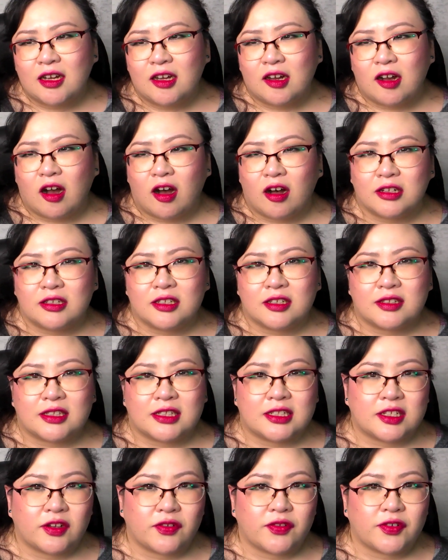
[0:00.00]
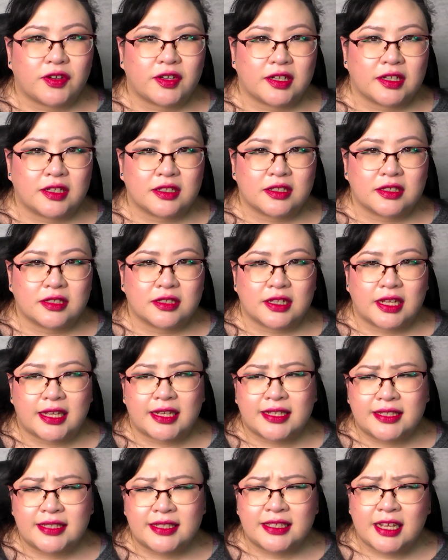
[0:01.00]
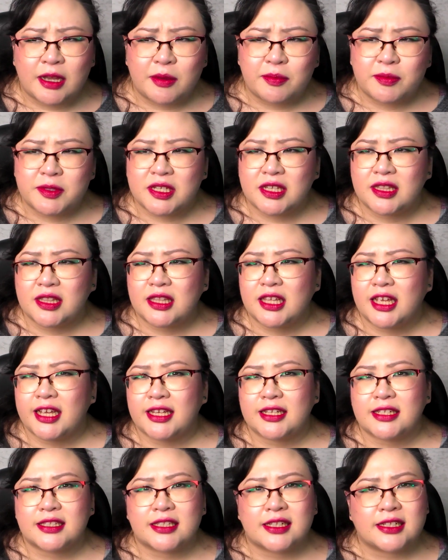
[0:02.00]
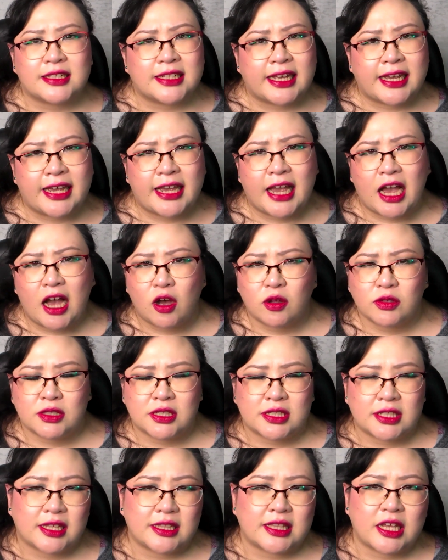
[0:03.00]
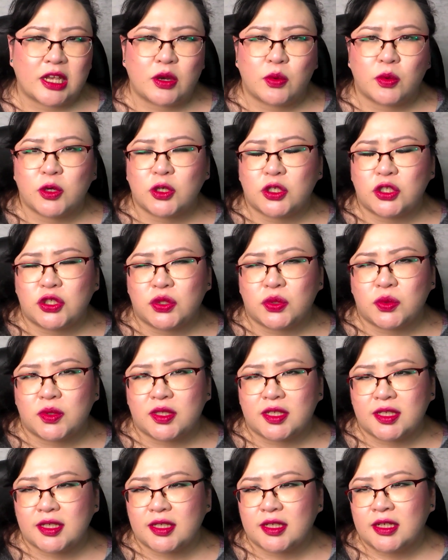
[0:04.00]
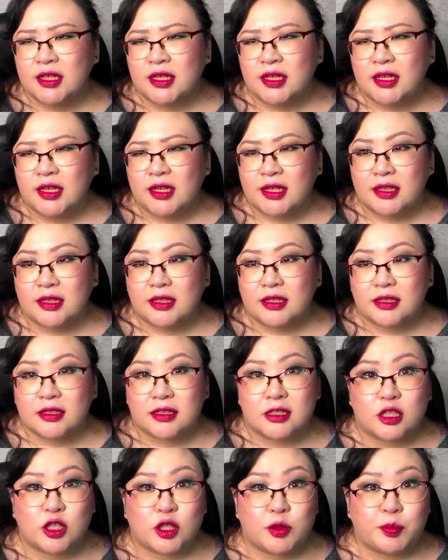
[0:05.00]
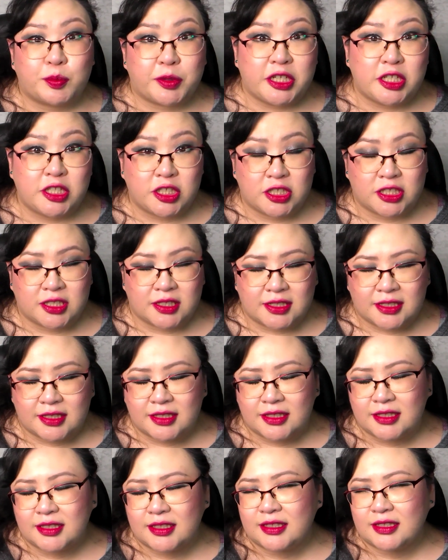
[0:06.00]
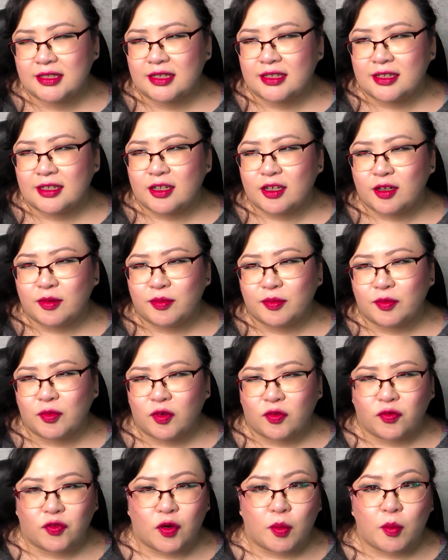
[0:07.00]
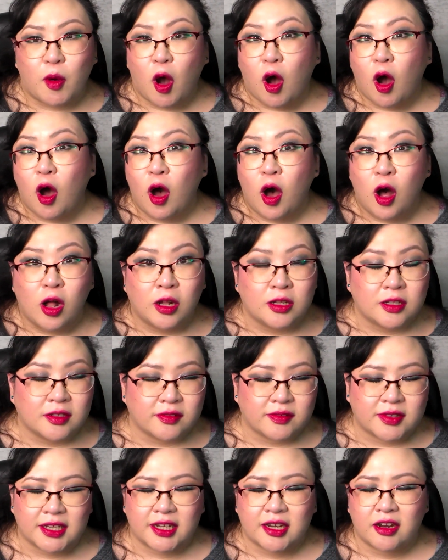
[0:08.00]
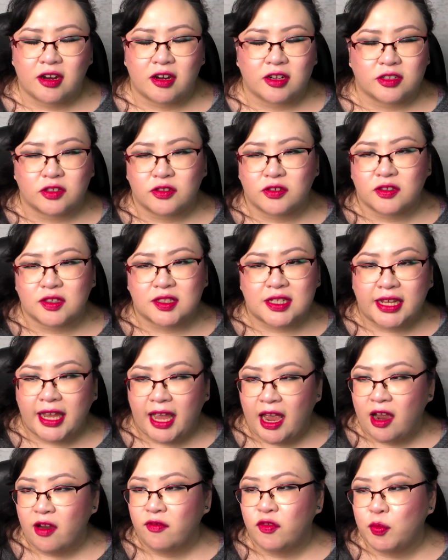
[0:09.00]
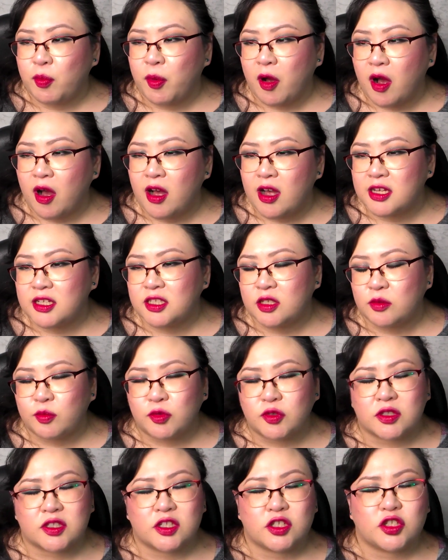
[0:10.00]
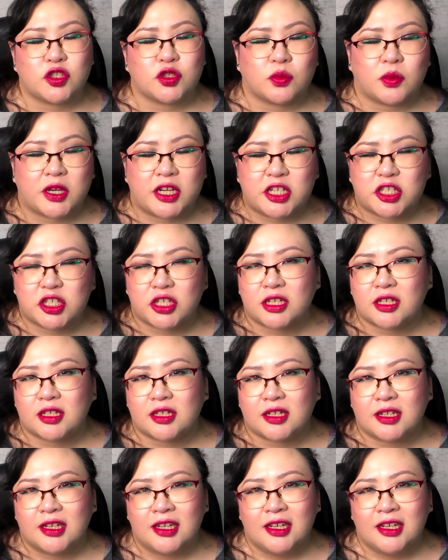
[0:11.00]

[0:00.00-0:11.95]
all of the different like steps and things, the layouts that they were doing, the speeches um, from all of the characters, like every possible situation